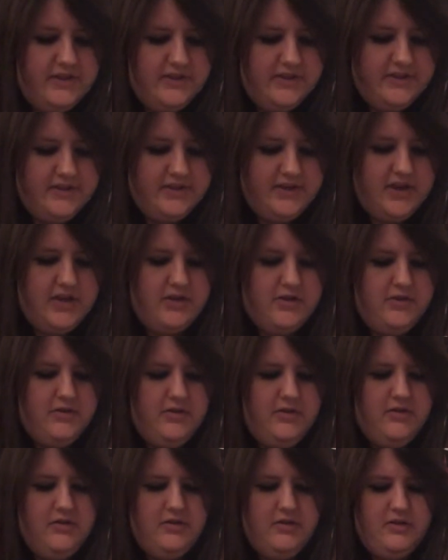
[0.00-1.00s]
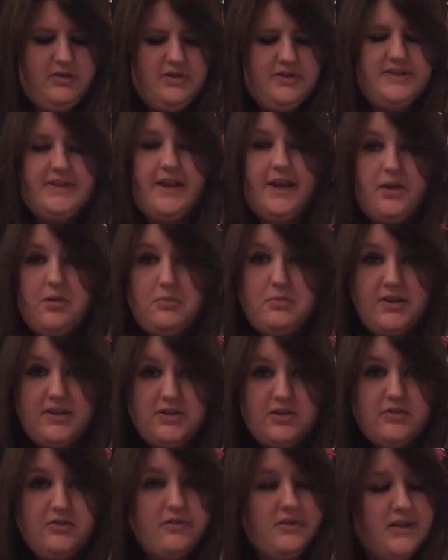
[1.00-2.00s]
So, to help me
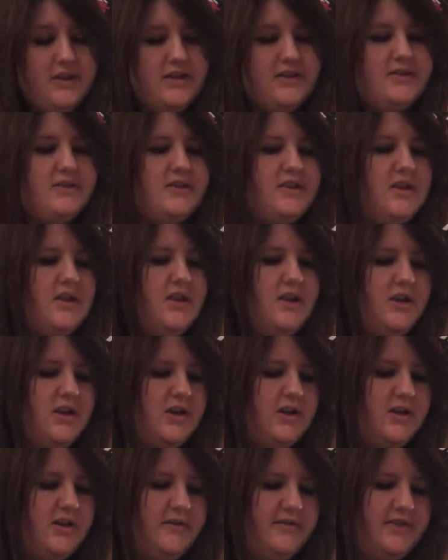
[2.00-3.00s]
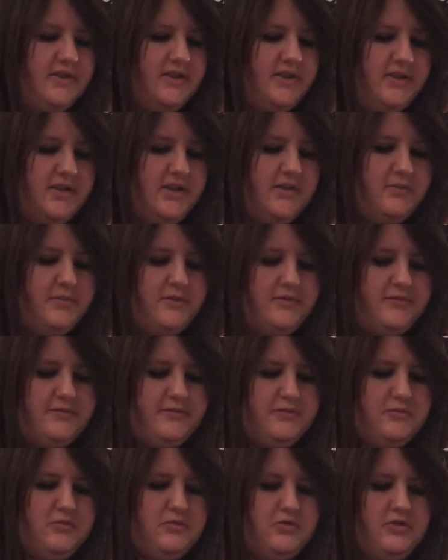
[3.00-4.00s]
do this, I've signed up
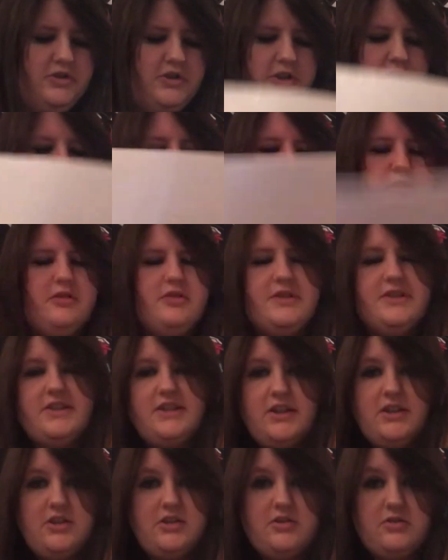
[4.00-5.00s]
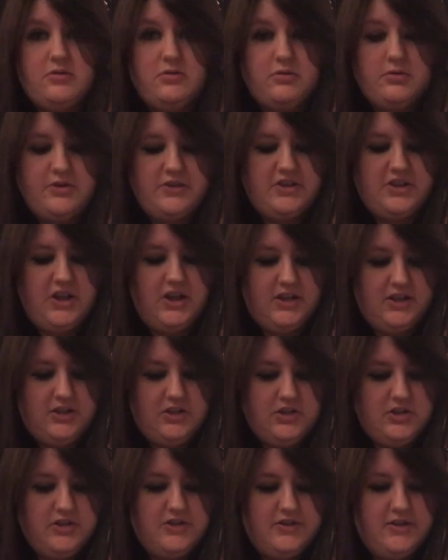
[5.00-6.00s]
for 2 Stitch Talks
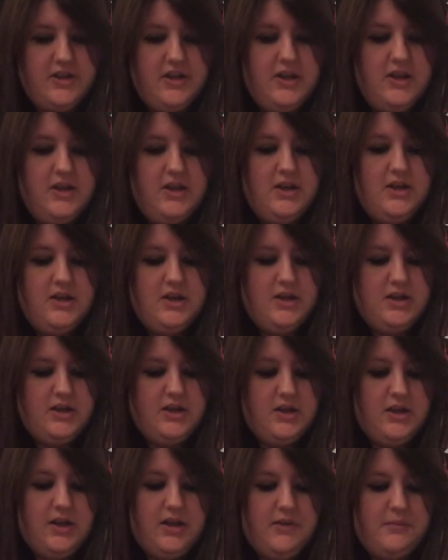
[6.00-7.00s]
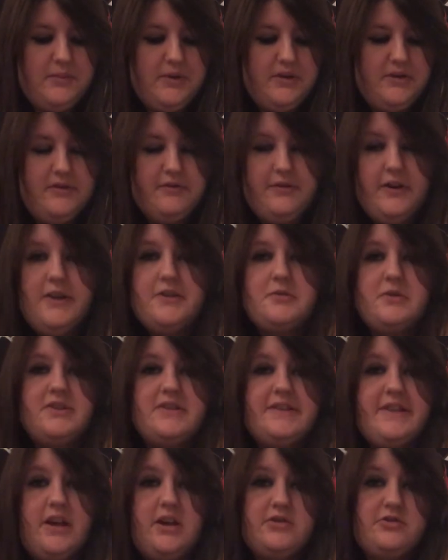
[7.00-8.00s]
challenges. The first one
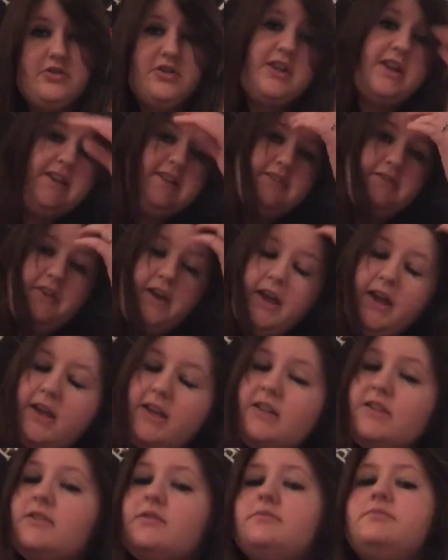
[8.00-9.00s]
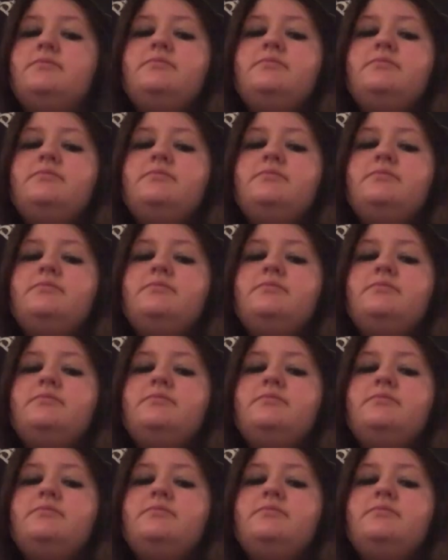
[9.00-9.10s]
is the 100 Days of Hade.